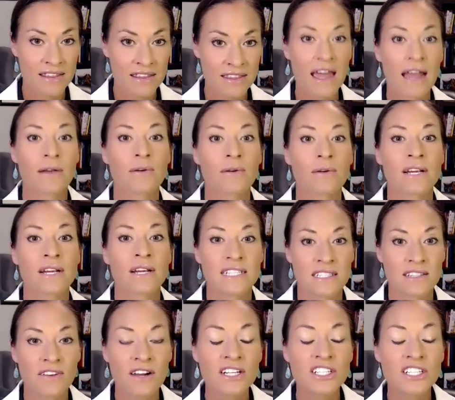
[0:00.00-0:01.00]
thyroid
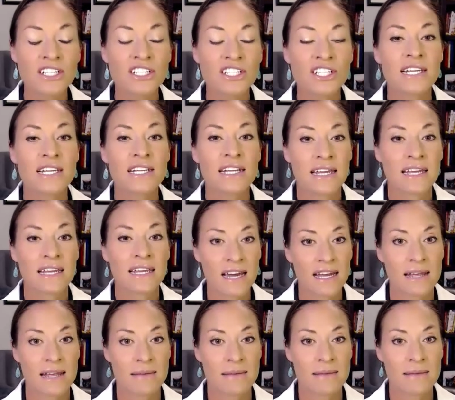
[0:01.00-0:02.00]
dysfunction and
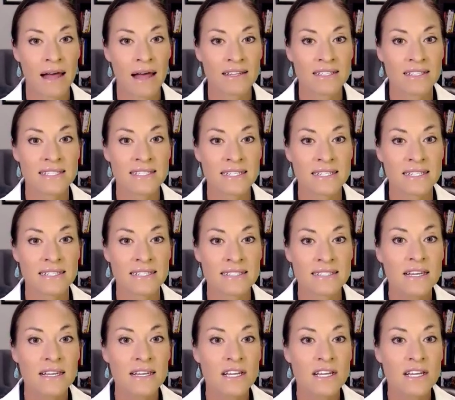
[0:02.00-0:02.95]
gut imbalances.